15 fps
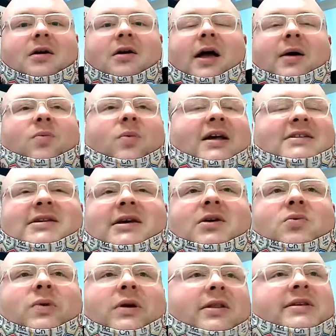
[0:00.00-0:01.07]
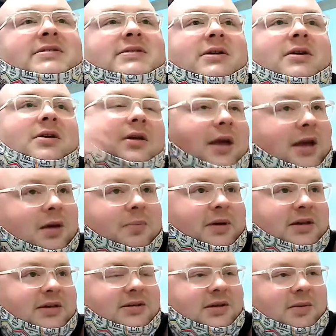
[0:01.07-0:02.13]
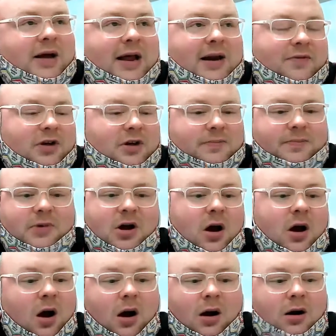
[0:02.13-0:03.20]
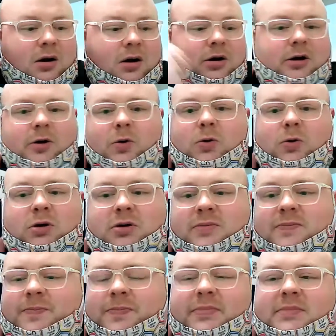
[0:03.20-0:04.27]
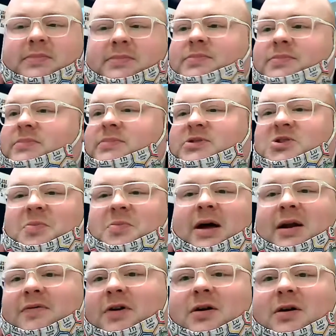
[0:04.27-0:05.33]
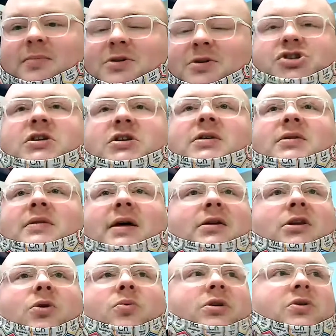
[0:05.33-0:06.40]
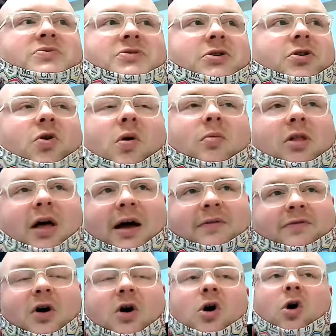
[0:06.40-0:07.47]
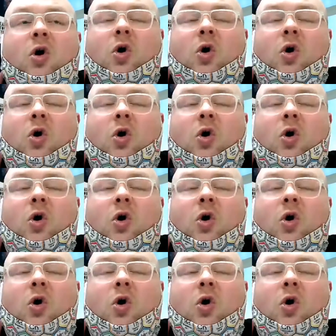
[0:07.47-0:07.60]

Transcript: And when I say realistic, it could be some kind of a car or some kind of a machine that you would use in your normal life.